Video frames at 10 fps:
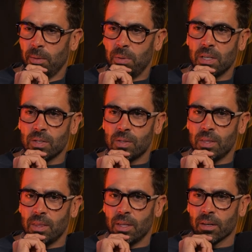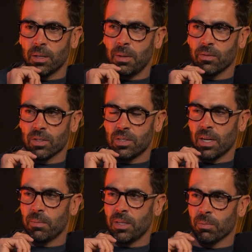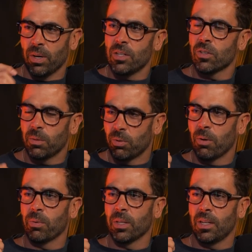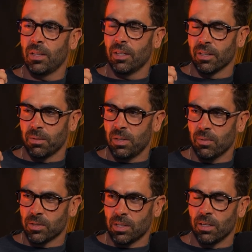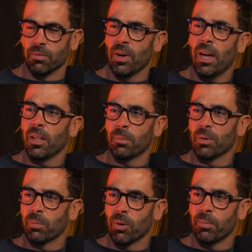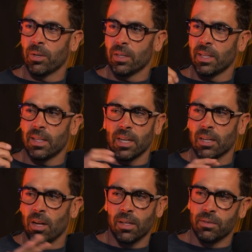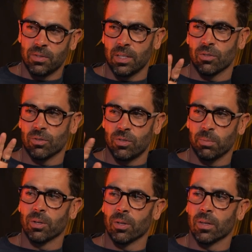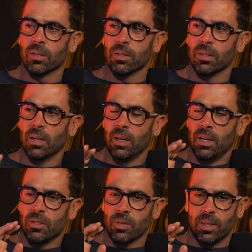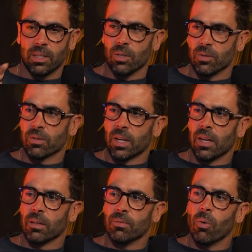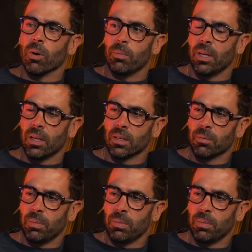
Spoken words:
because they're going to be able to set up the appraisal appropriately. They're going to be able to set your file up appropriately. Like all of those things are super critical. So I think those are kind of the 4 big